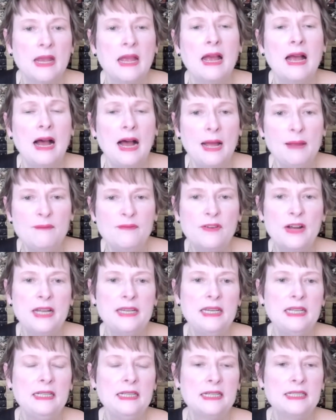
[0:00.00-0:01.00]
I'm
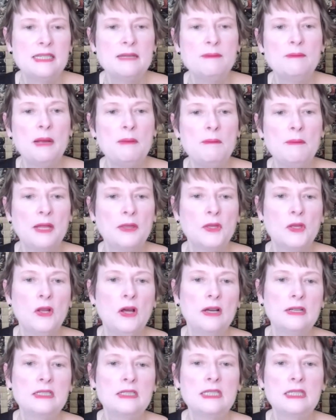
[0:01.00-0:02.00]
finding this in my
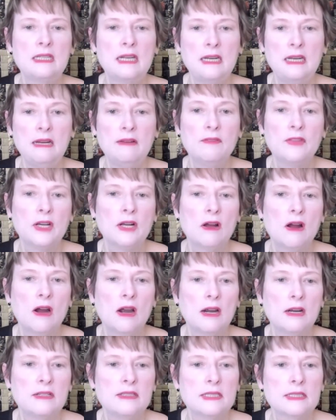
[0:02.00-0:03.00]
month-long study of the
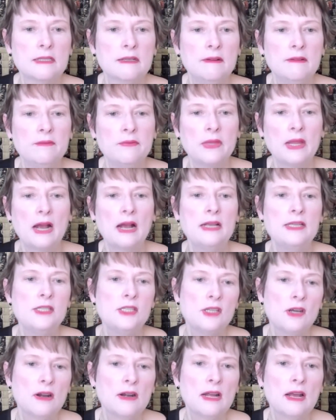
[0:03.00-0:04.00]
cards. I
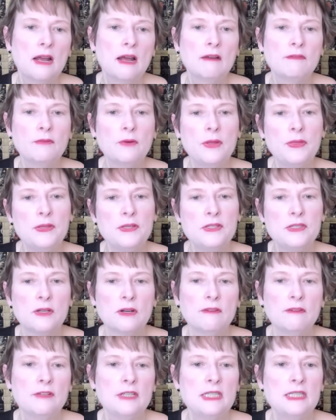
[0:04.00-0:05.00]
start off with the
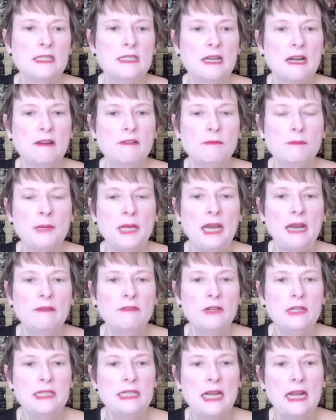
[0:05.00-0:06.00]
surface stuff, but
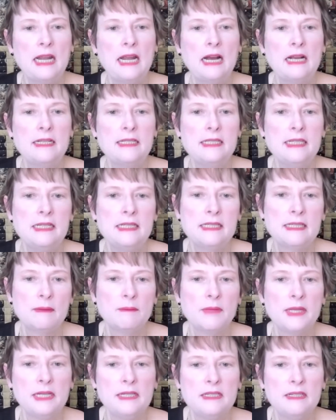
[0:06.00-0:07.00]
every day I see
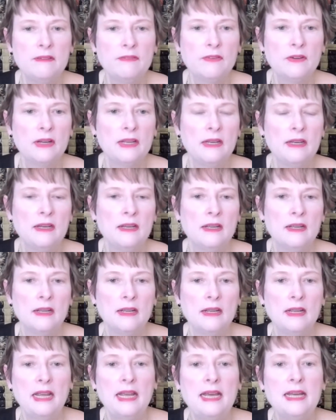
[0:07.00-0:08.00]
something different.
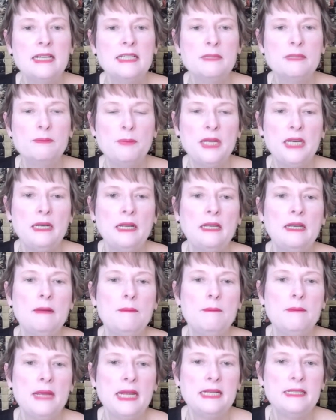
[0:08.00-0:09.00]
It has been an
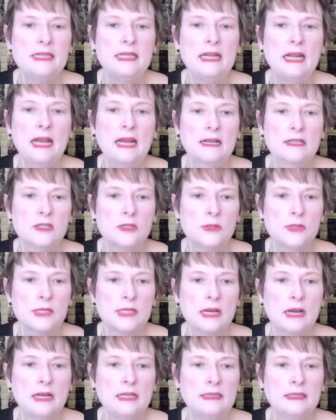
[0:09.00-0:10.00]
amazing
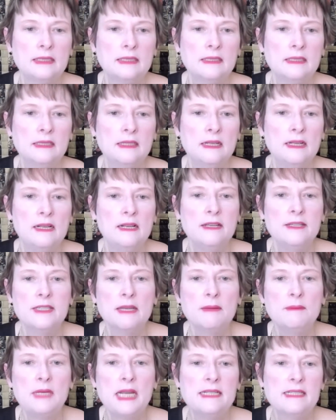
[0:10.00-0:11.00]
exercise.
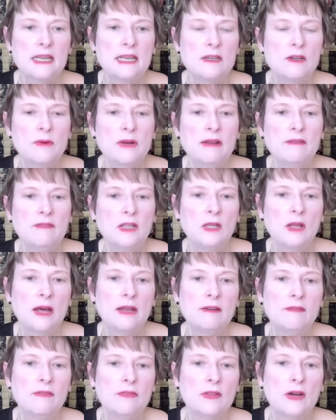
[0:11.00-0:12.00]
Some days I don't have a lot
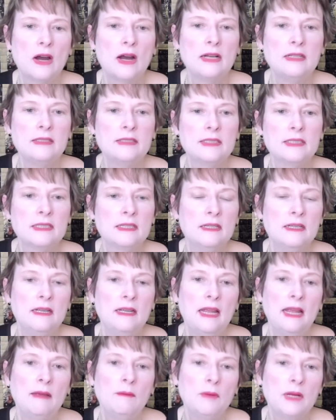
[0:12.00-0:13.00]
of thoughts,
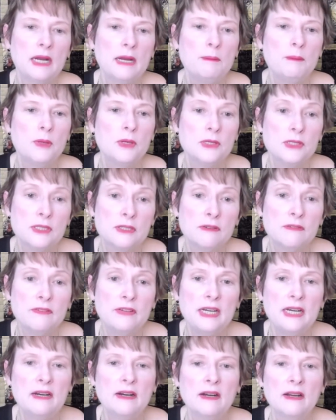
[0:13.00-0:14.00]
and when I
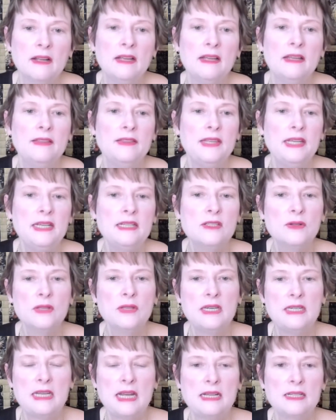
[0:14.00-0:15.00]
persevere, these are the
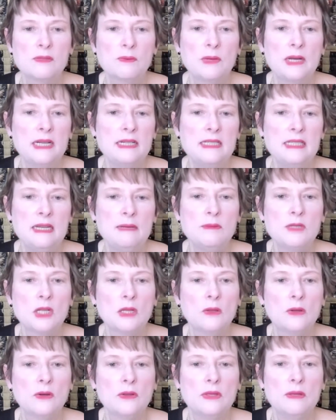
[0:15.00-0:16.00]
days when I seem to
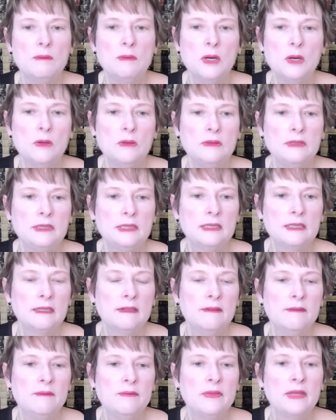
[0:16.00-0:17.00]
learn the most.
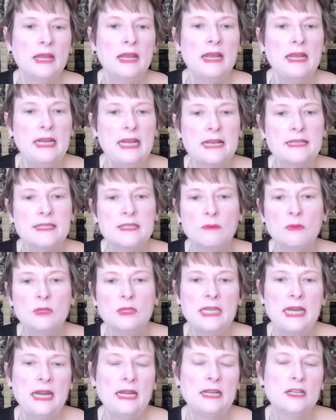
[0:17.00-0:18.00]
Yes, it will
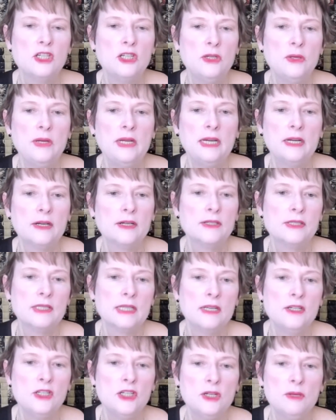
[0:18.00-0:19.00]
take 2 years
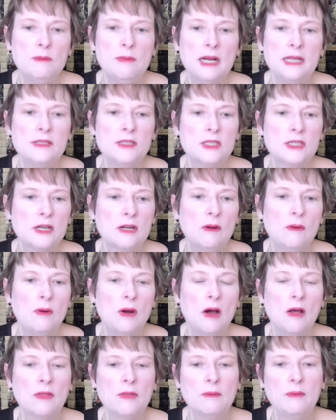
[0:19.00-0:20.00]
and 2 months to go
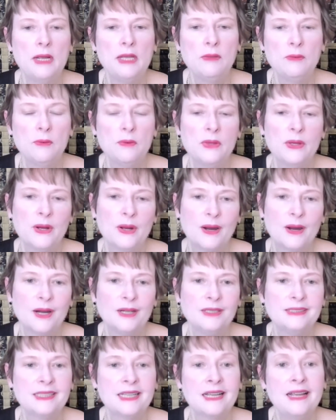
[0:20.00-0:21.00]
all the way through the
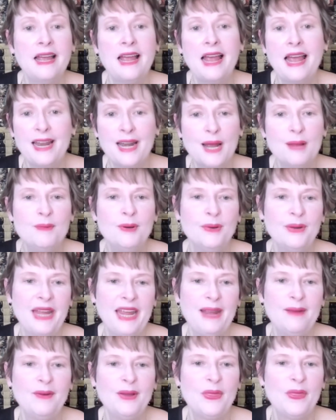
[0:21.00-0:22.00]
cards, and I'm
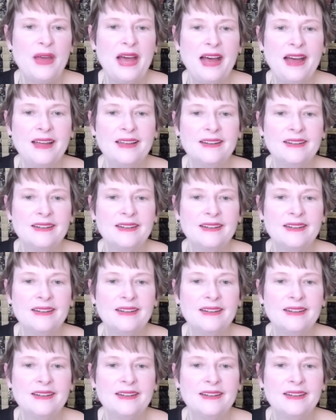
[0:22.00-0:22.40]
okay with that.